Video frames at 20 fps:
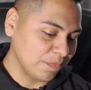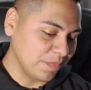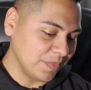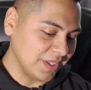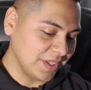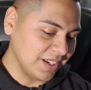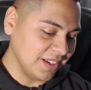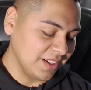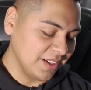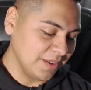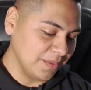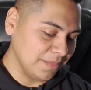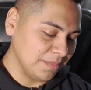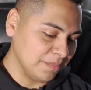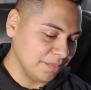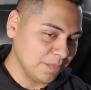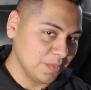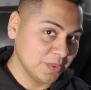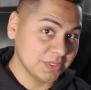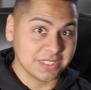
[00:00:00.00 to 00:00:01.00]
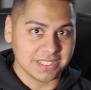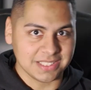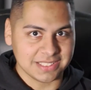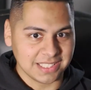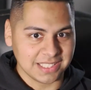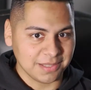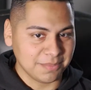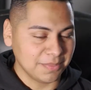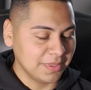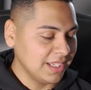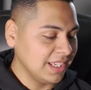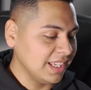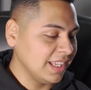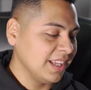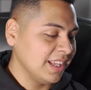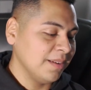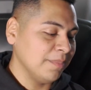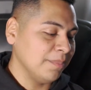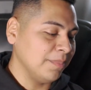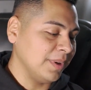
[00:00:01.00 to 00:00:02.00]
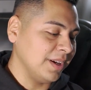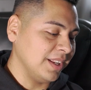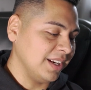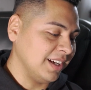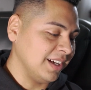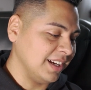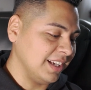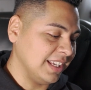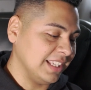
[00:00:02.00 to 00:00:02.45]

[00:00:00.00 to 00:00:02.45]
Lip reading: But most of the time, but